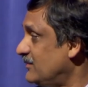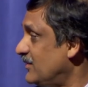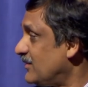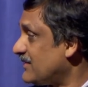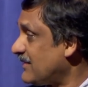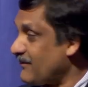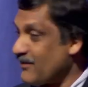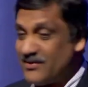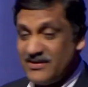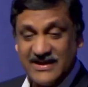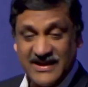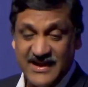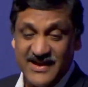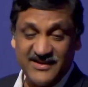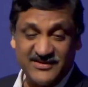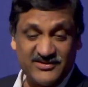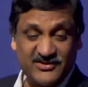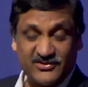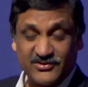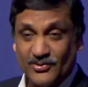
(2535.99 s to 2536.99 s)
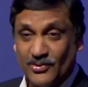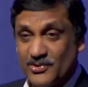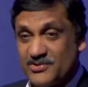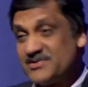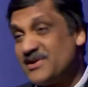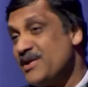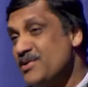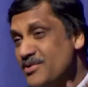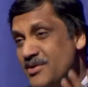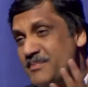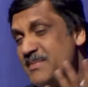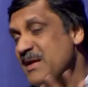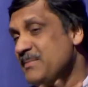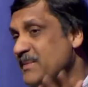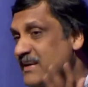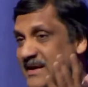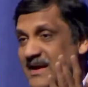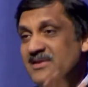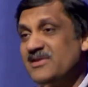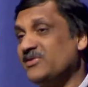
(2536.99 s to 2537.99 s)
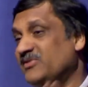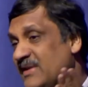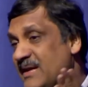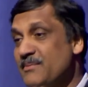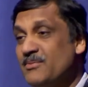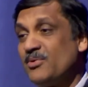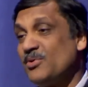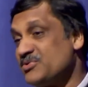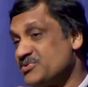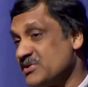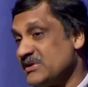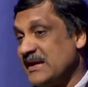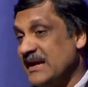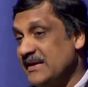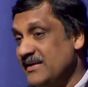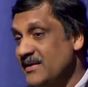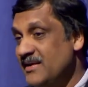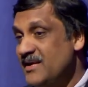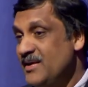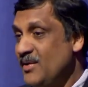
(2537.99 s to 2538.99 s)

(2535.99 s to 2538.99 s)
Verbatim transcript: look, I've already aced this course. Are you going to make me take the same course again?